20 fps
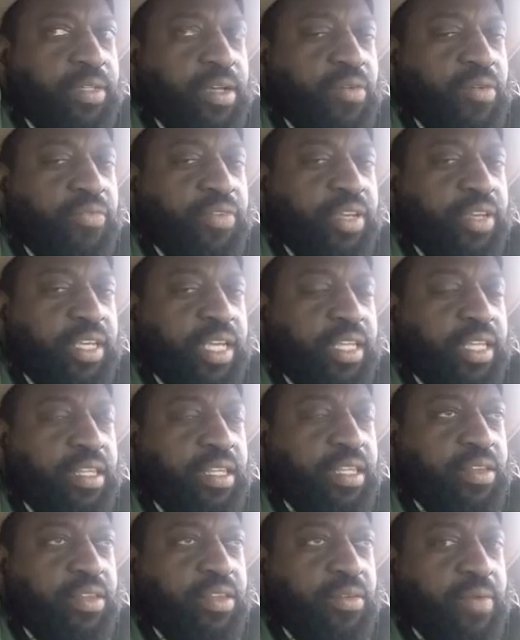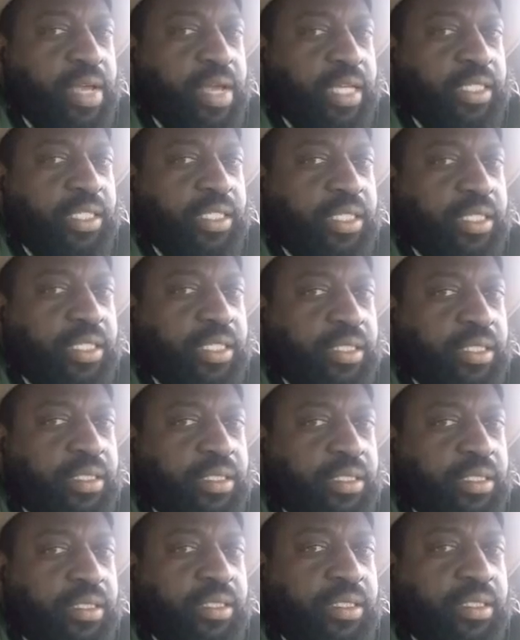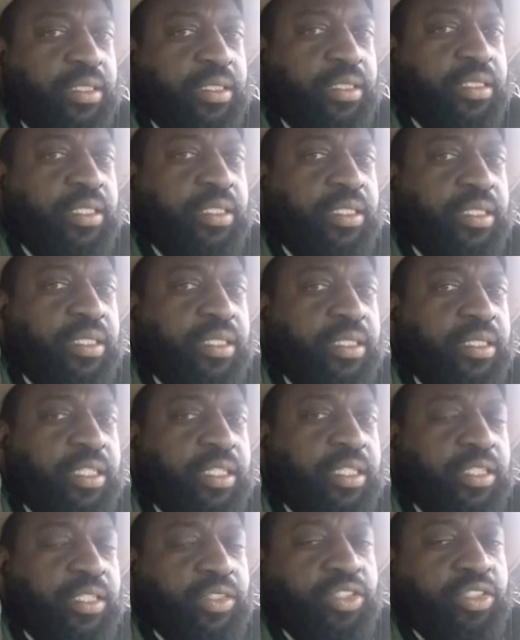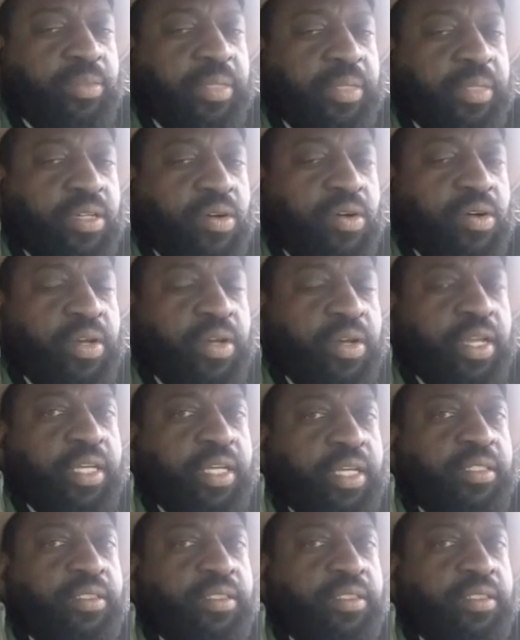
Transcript: forget the direction that you should be going in.